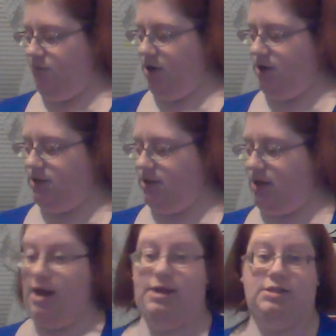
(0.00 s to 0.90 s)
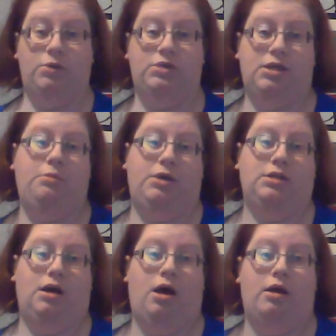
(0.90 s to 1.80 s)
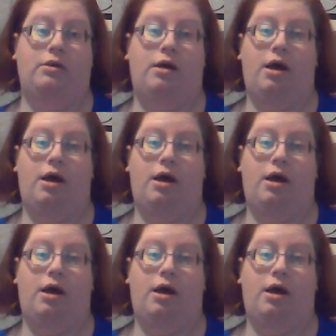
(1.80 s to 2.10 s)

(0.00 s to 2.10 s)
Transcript: But I guess I would say Mysticon.